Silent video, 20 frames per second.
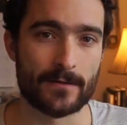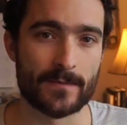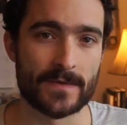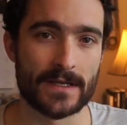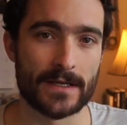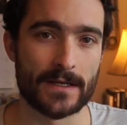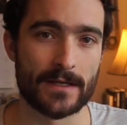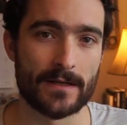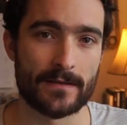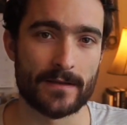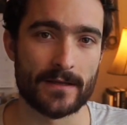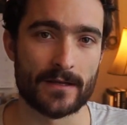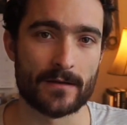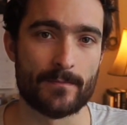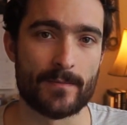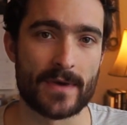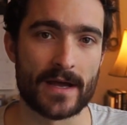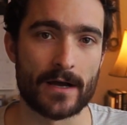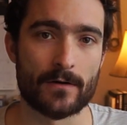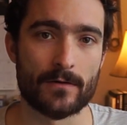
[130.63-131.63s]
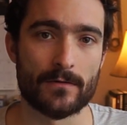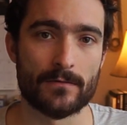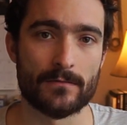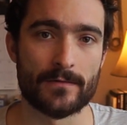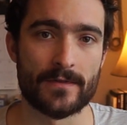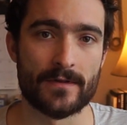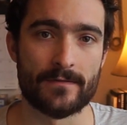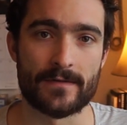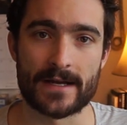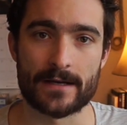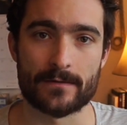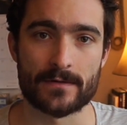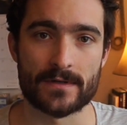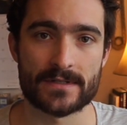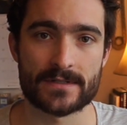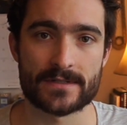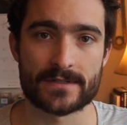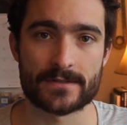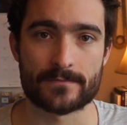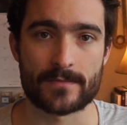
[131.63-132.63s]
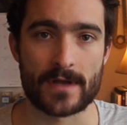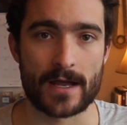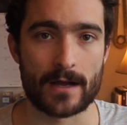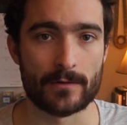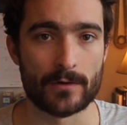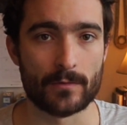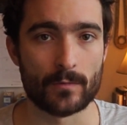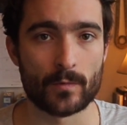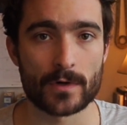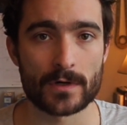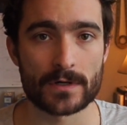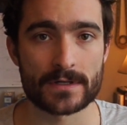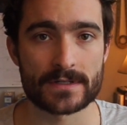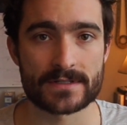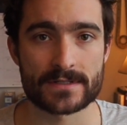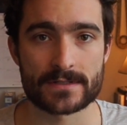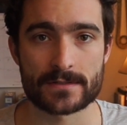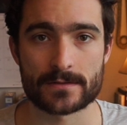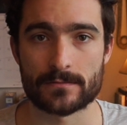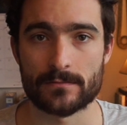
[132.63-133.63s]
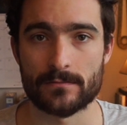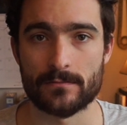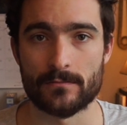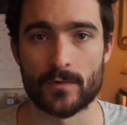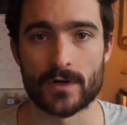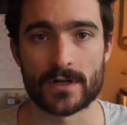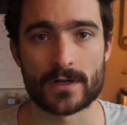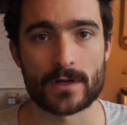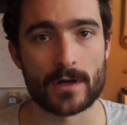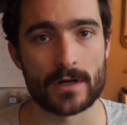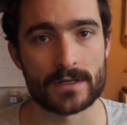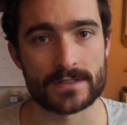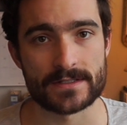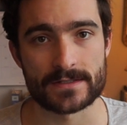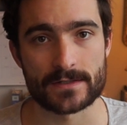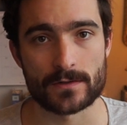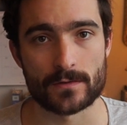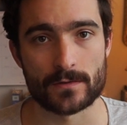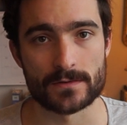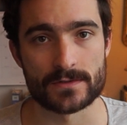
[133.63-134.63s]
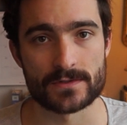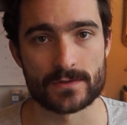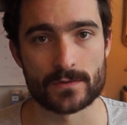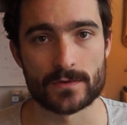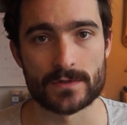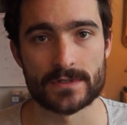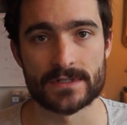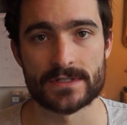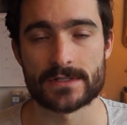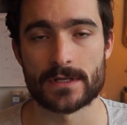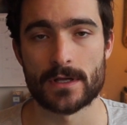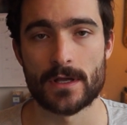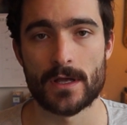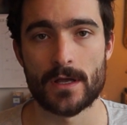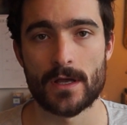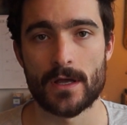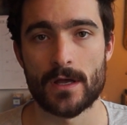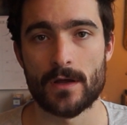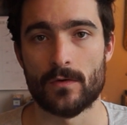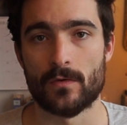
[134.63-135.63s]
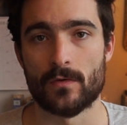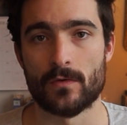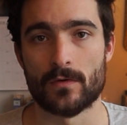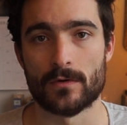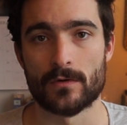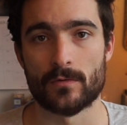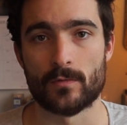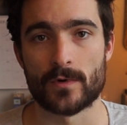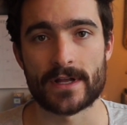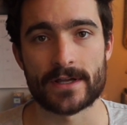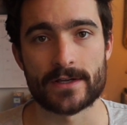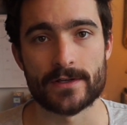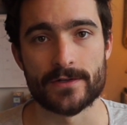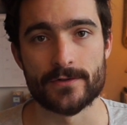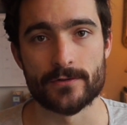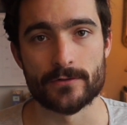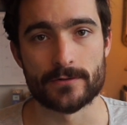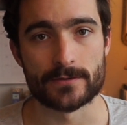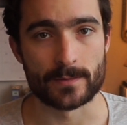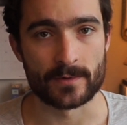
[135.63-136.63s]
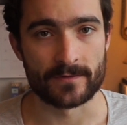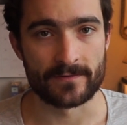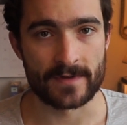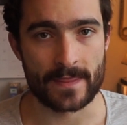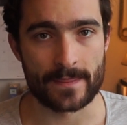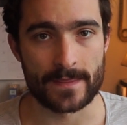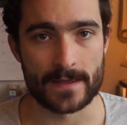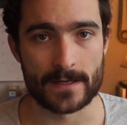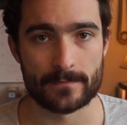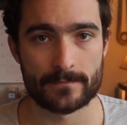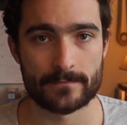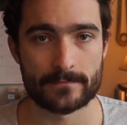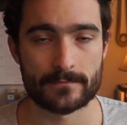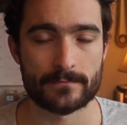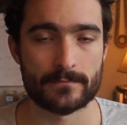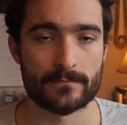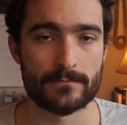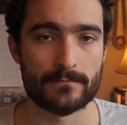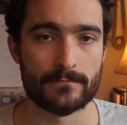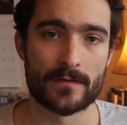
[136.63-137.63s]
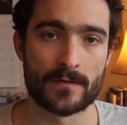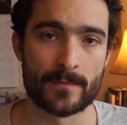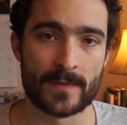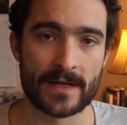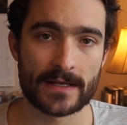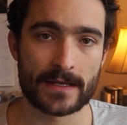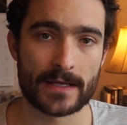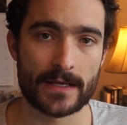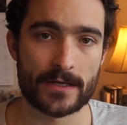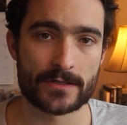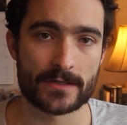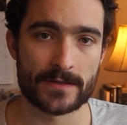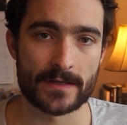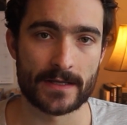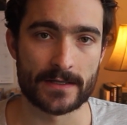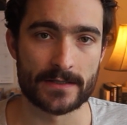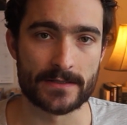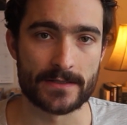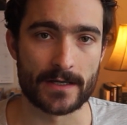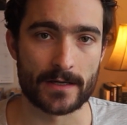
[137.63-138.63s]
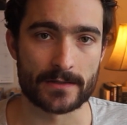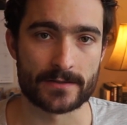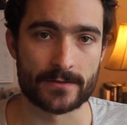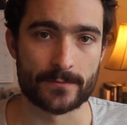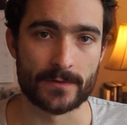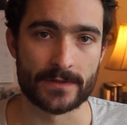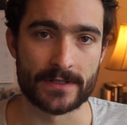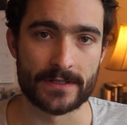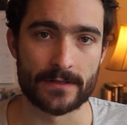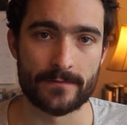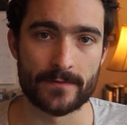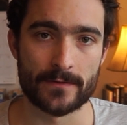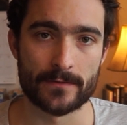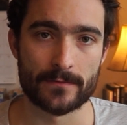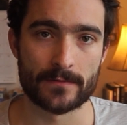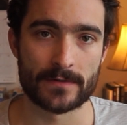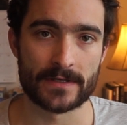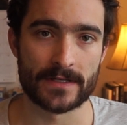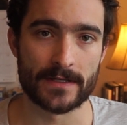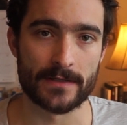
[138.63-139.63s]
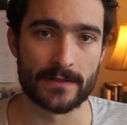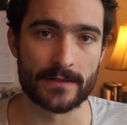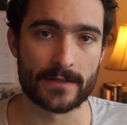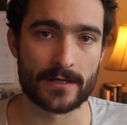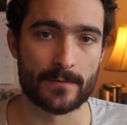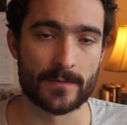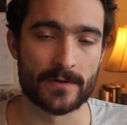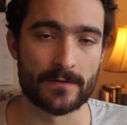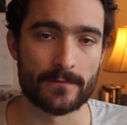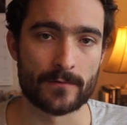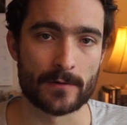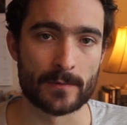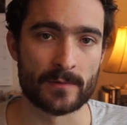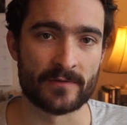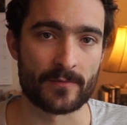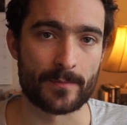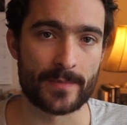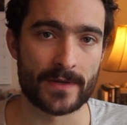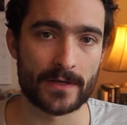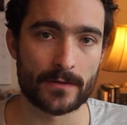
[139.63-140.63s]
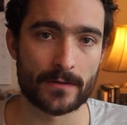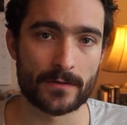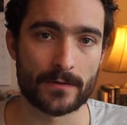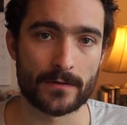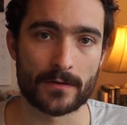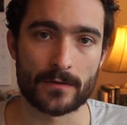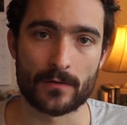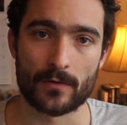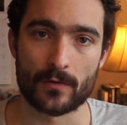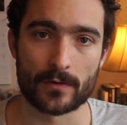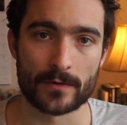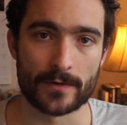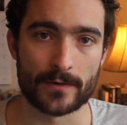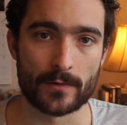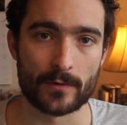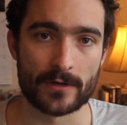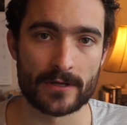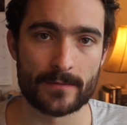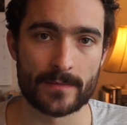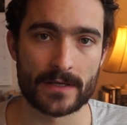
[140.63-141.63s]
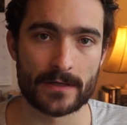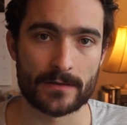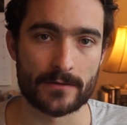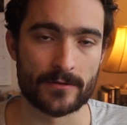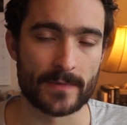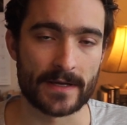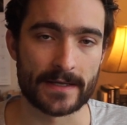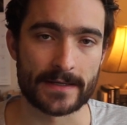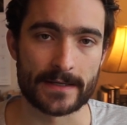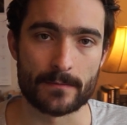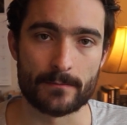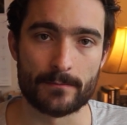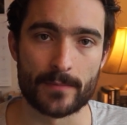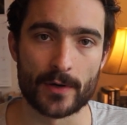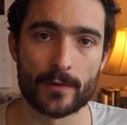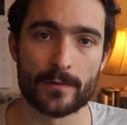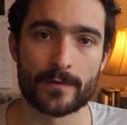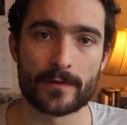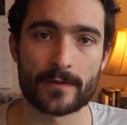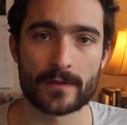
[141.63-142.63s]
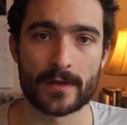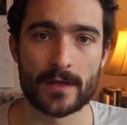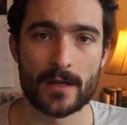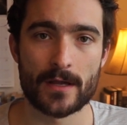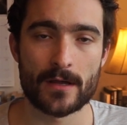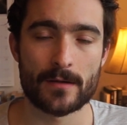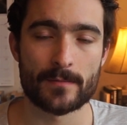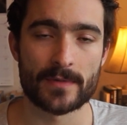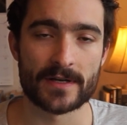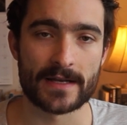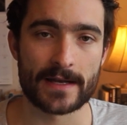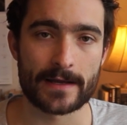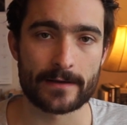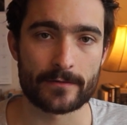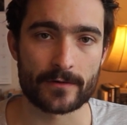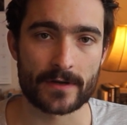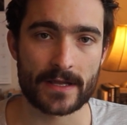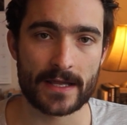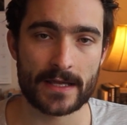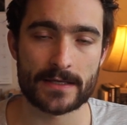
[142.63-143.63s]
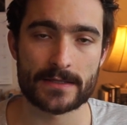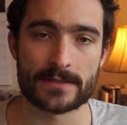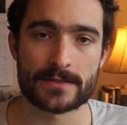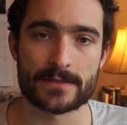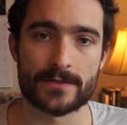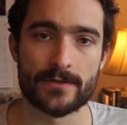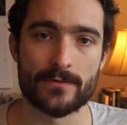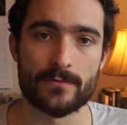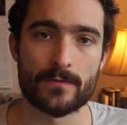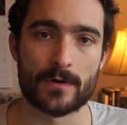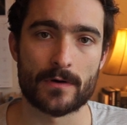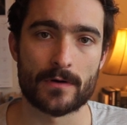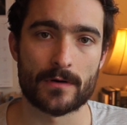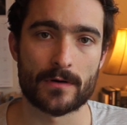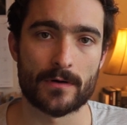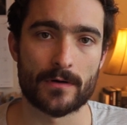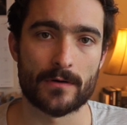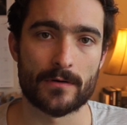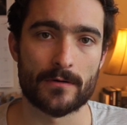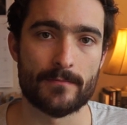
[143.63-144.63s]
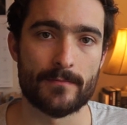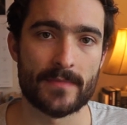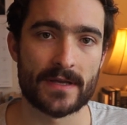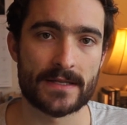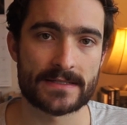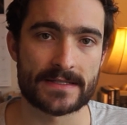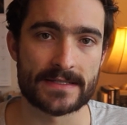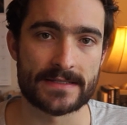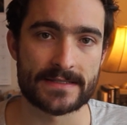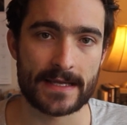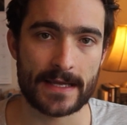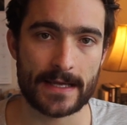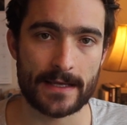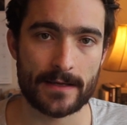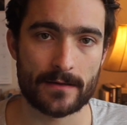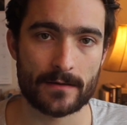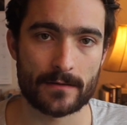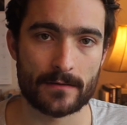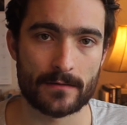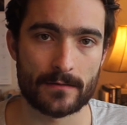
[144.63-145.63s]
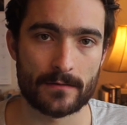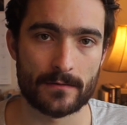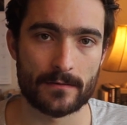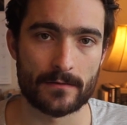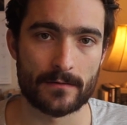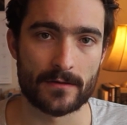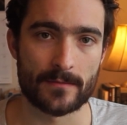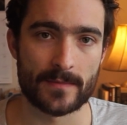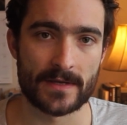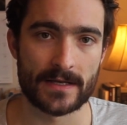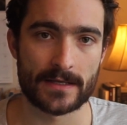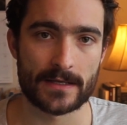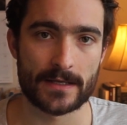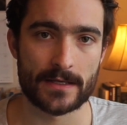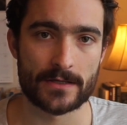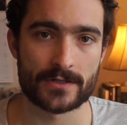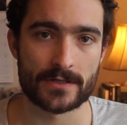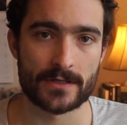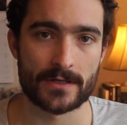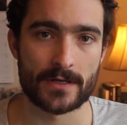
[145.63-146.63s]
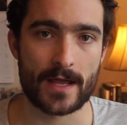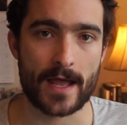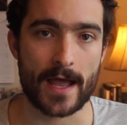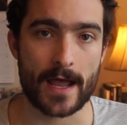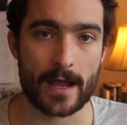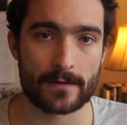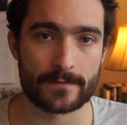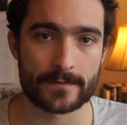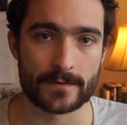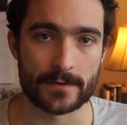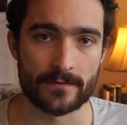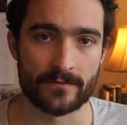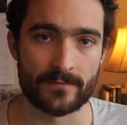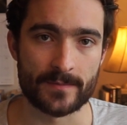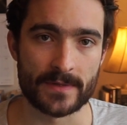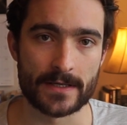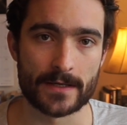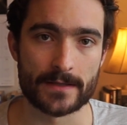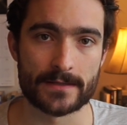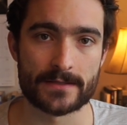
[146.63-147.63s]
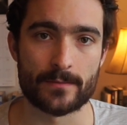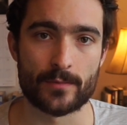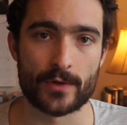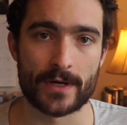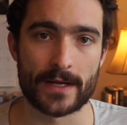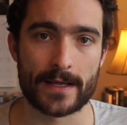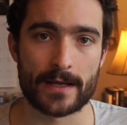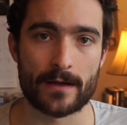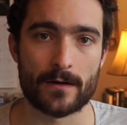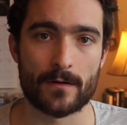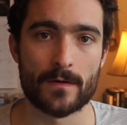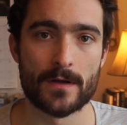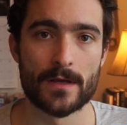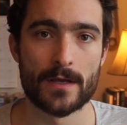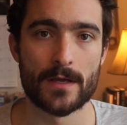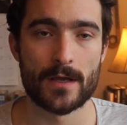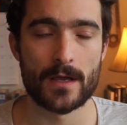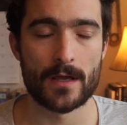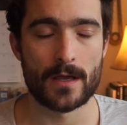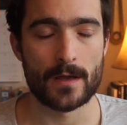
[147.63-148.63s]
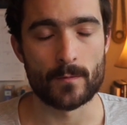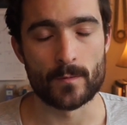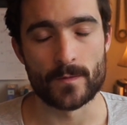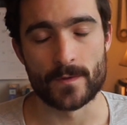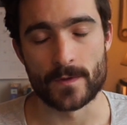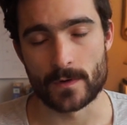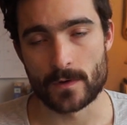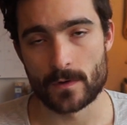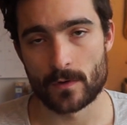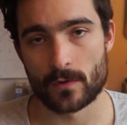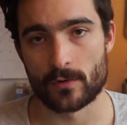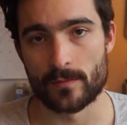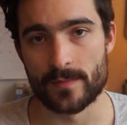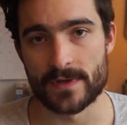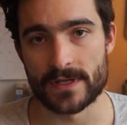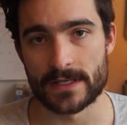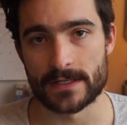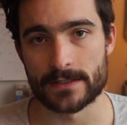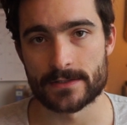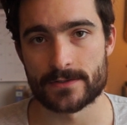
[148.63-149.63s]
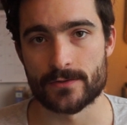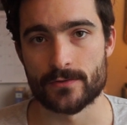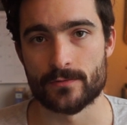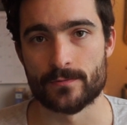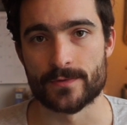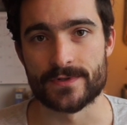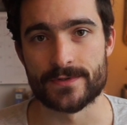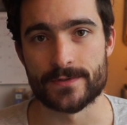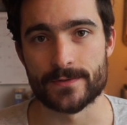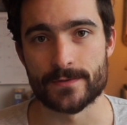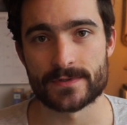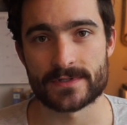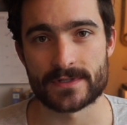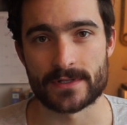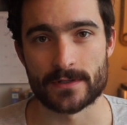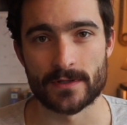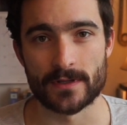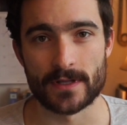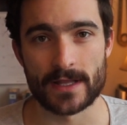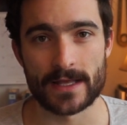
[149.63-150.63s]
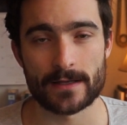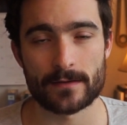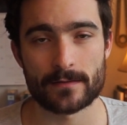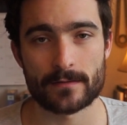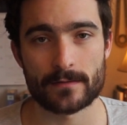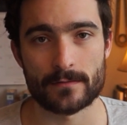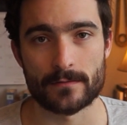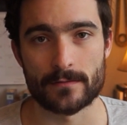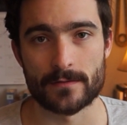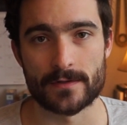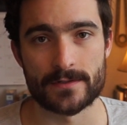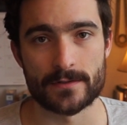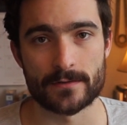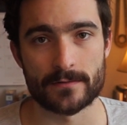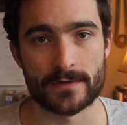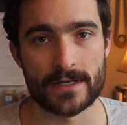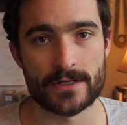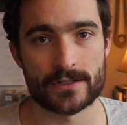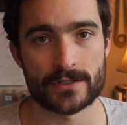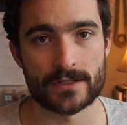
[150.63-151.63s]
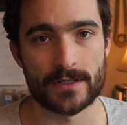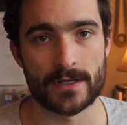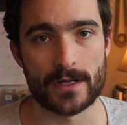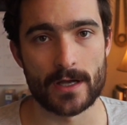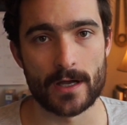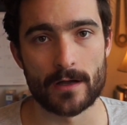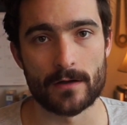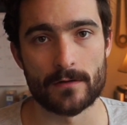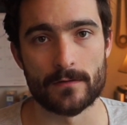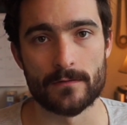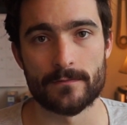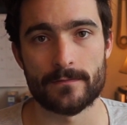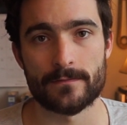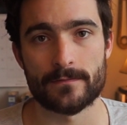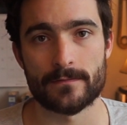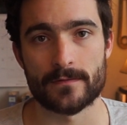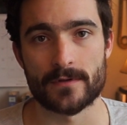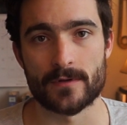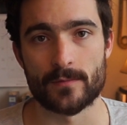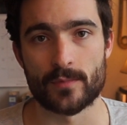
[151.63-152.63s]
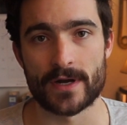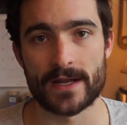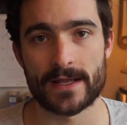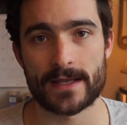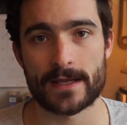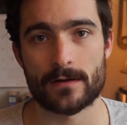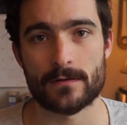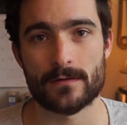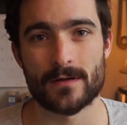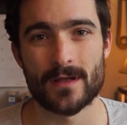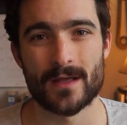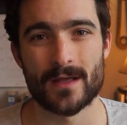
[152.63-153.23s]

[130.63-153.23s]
me anything about the virus, how it works, what causes cold sores, or what I could do to prevent them. The medication that a doctor will give you can come in the form of a pill or an ointment. You might get both, but in either case, you are meant to take the medication after you've begun to break out. The goal being to reduce the length or the duration of the breakout,